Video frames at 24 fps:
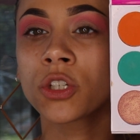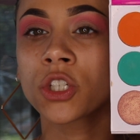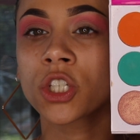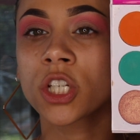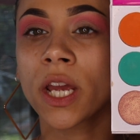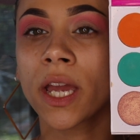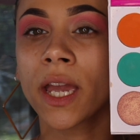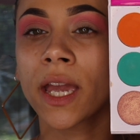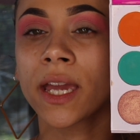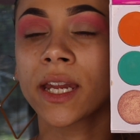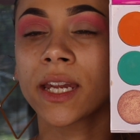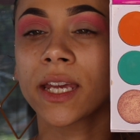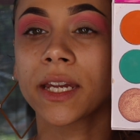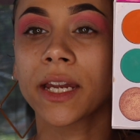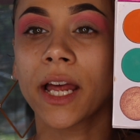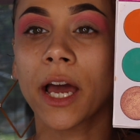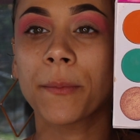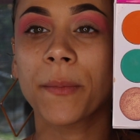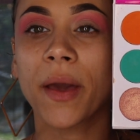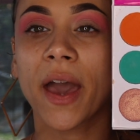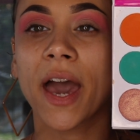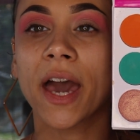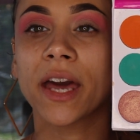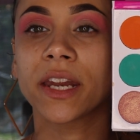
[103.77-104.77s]
shade and
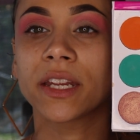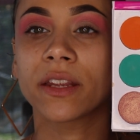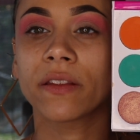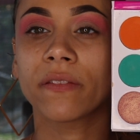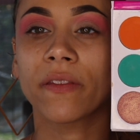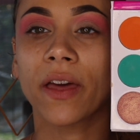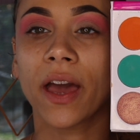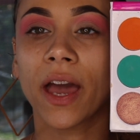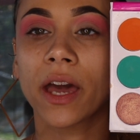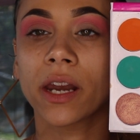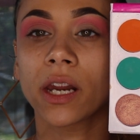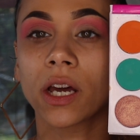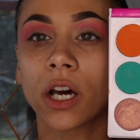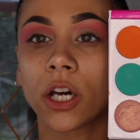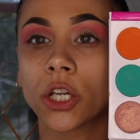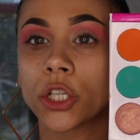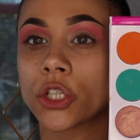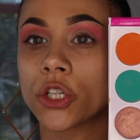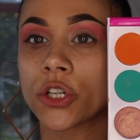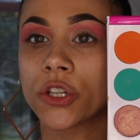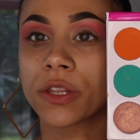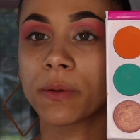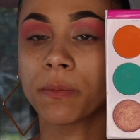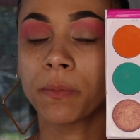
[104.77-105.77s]
I'm adding that
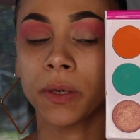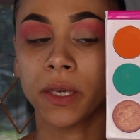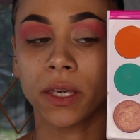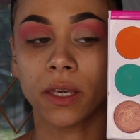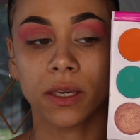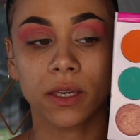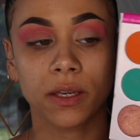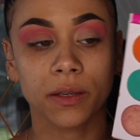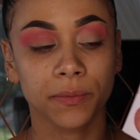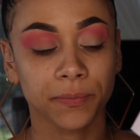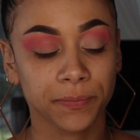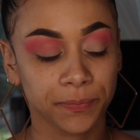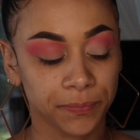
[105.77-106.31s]
under the pink.